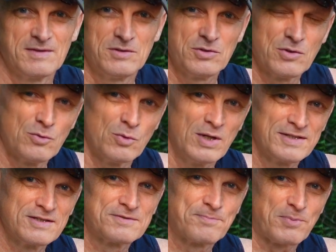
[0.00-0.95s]
You know what,
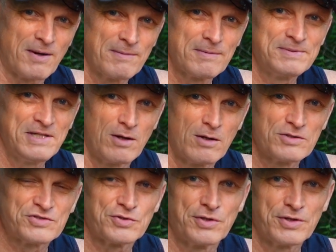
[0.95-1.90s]
it's probably
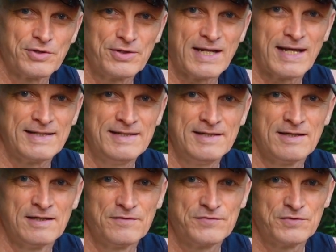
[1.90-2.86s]
also a good
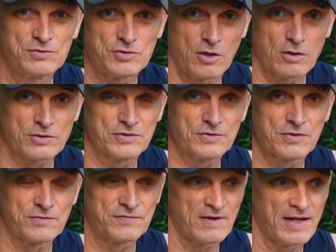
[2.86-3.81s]
idea if you talk to
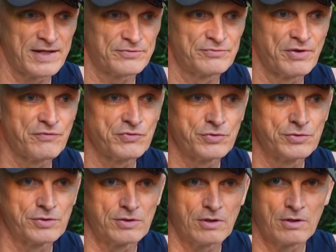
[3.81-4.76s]
your flight
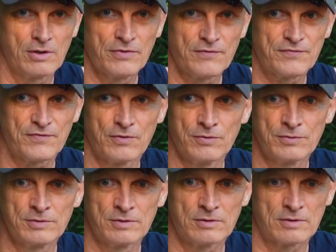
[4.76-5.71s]
reviewer on the
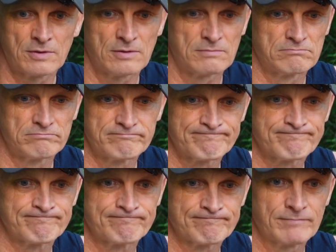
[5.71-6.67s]
phone, or,
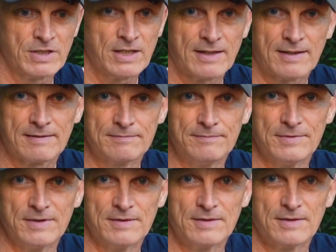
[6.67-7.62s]
yeah,
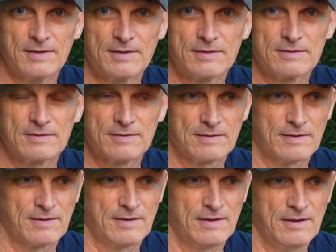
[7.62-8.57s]

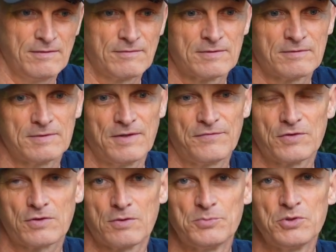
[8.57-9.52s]
even if
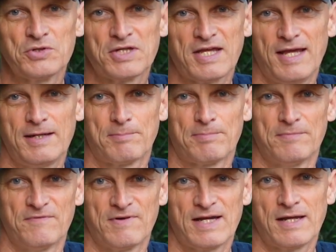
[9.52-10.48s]
you communicate
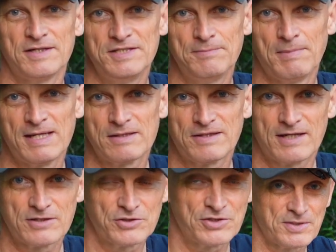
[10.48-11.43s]
via email,
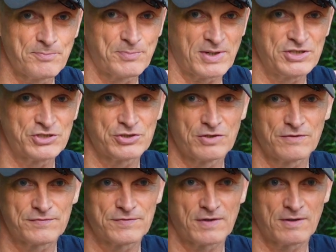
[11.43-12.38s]
get a impression
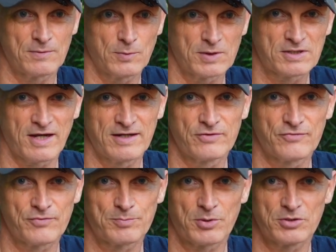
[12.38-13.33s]
of uh, what kind
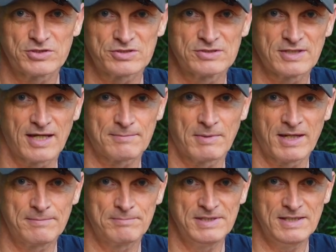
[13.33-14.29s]
of a person that
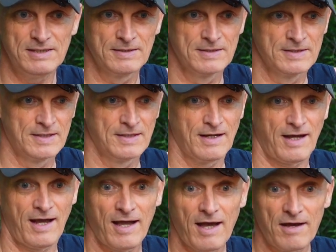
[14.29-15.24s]
might be.
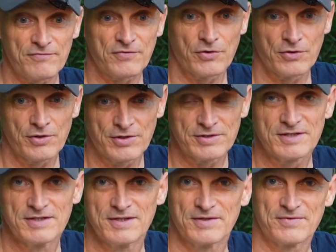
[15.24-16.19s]
I have heard
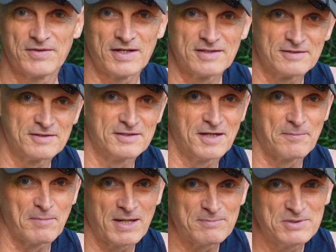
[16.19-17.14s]
that there
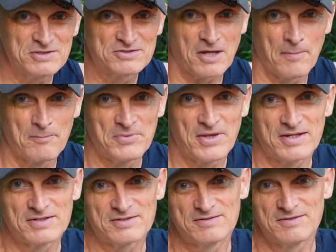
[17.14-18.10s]
might be some
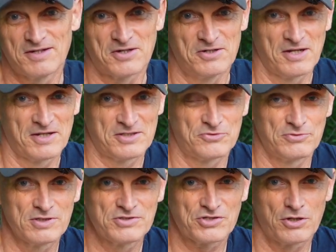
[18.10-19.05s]
that, that are like
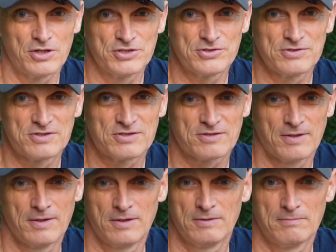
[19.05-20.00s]
drill sergeants.
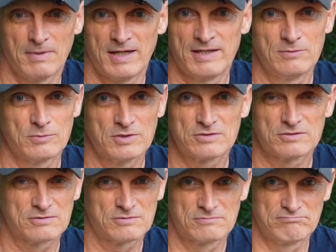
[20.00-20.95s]
Mine
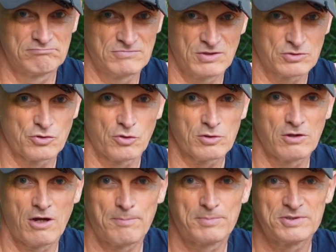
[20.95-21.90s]
was the
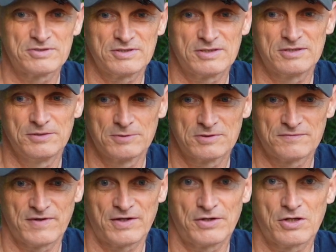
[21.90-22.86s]
total opposite. He was
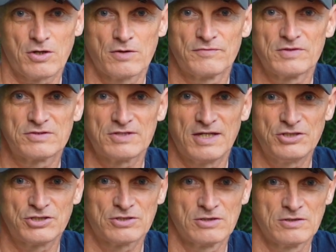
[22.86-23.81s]
very
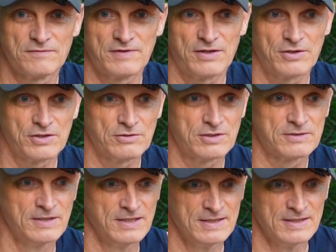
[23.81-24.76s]
conversational, very good,